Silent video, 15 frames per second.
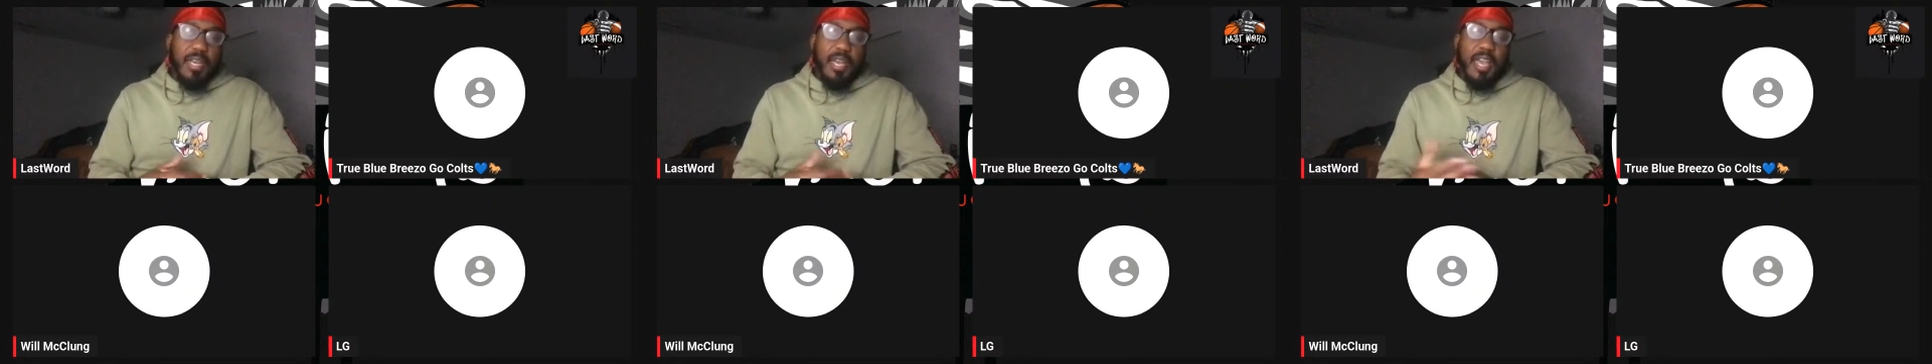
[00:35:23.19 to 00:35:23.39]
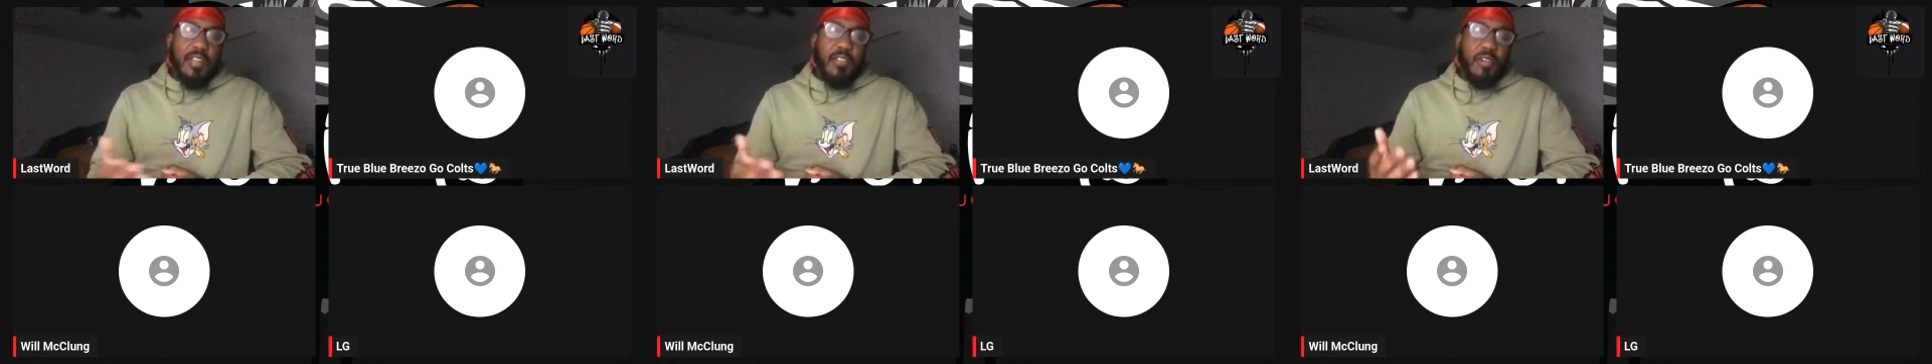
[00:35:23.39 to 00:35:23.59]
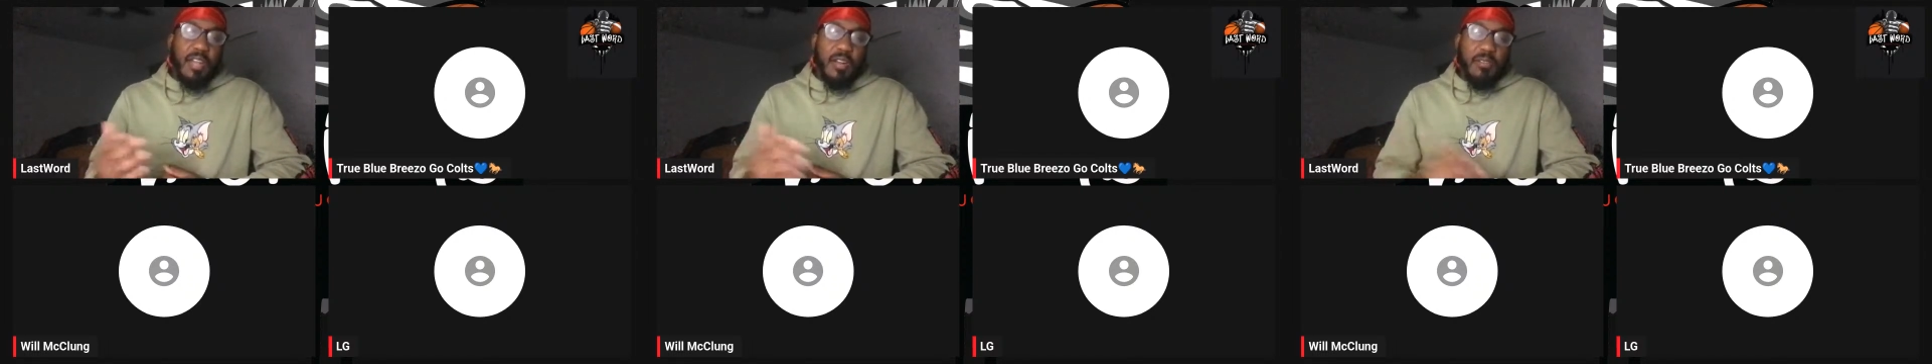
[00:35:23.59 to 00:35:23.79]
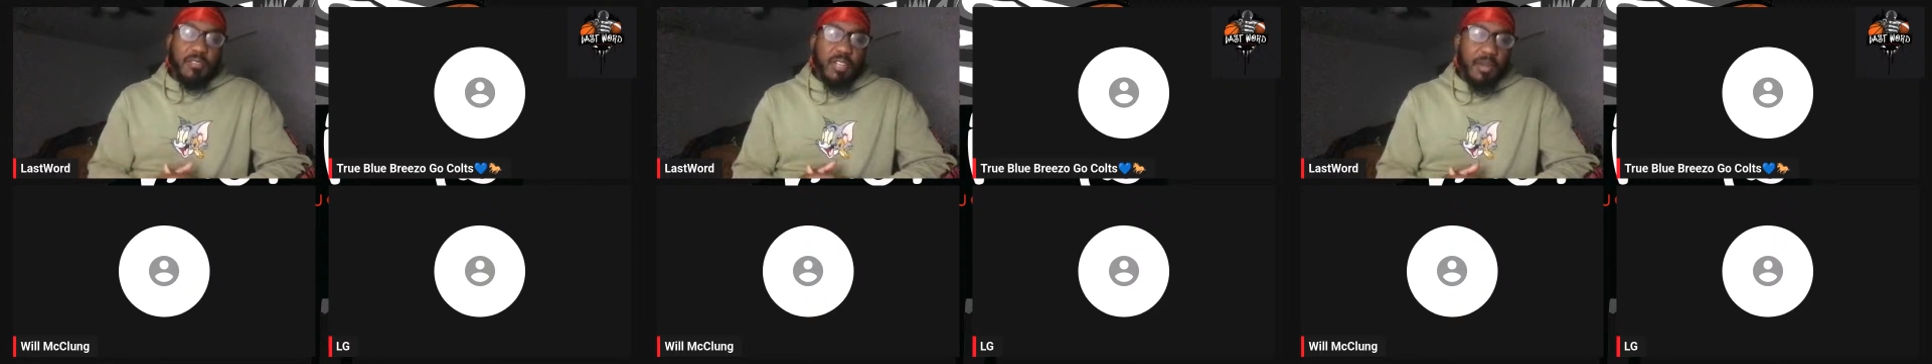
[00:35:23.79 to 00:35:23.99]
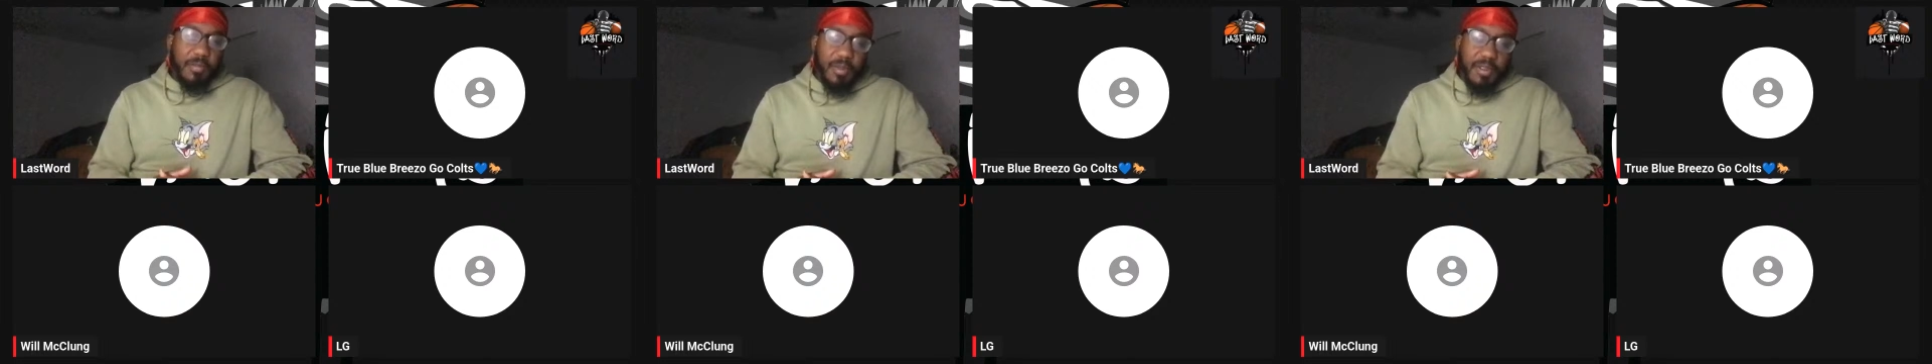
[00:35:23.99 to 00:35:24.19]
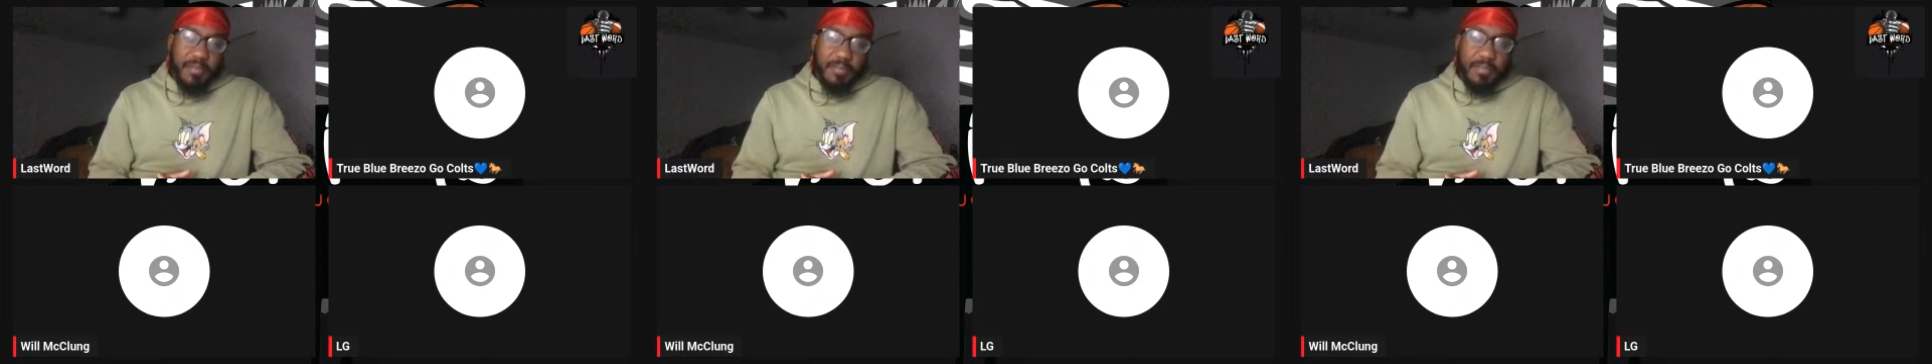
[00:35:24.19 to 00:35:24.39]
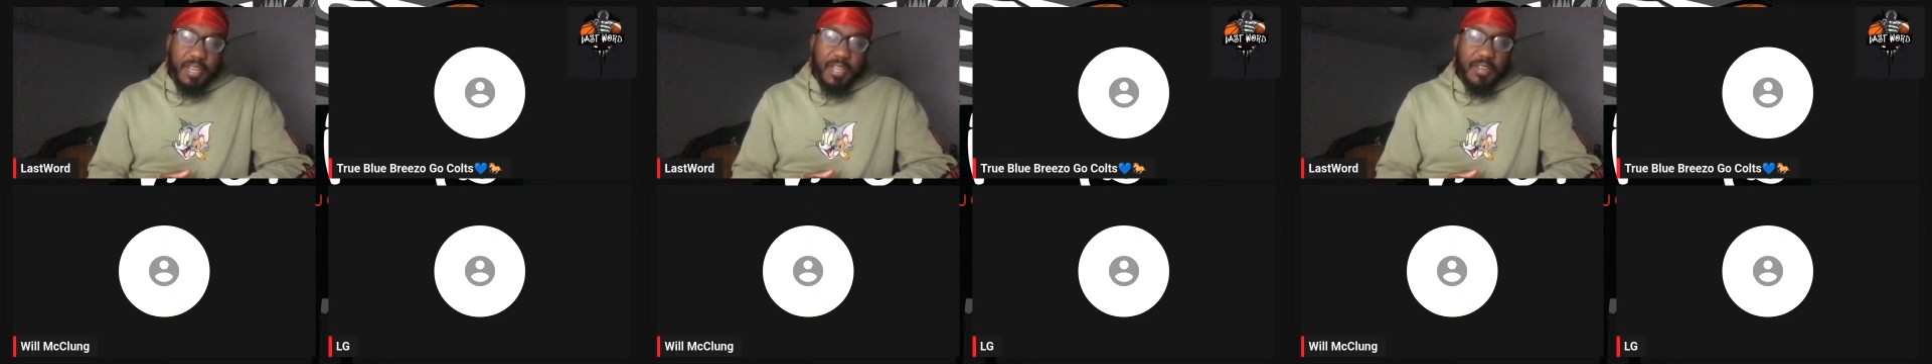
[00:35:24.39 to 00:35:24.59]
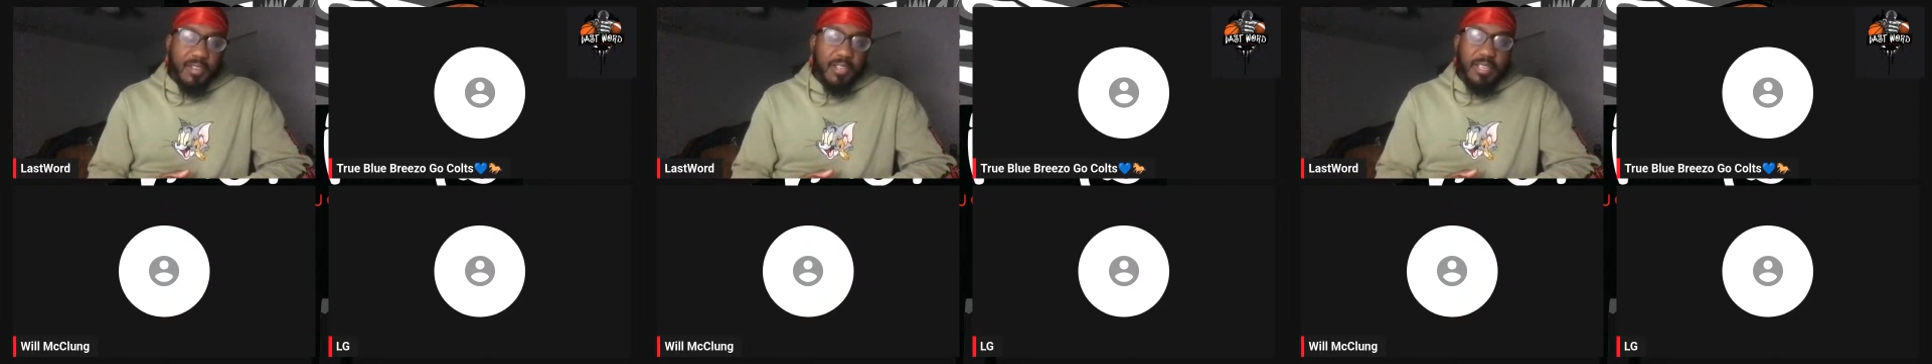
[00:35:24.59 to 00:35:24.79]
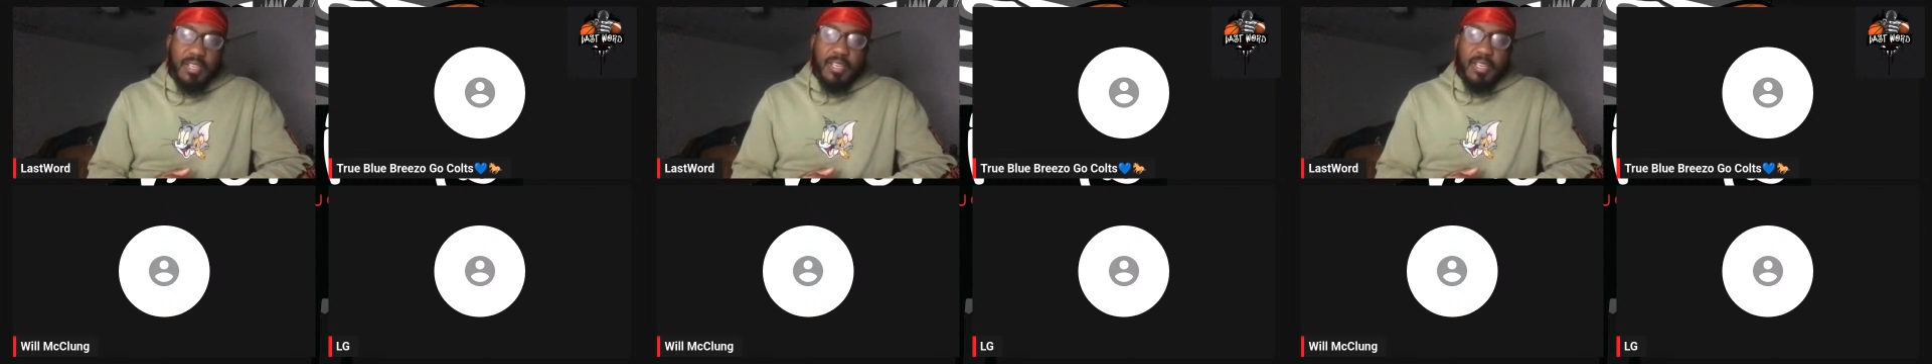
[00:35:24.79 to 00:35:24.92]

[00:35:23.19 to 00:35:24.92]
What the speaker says: and you add on top of that fact,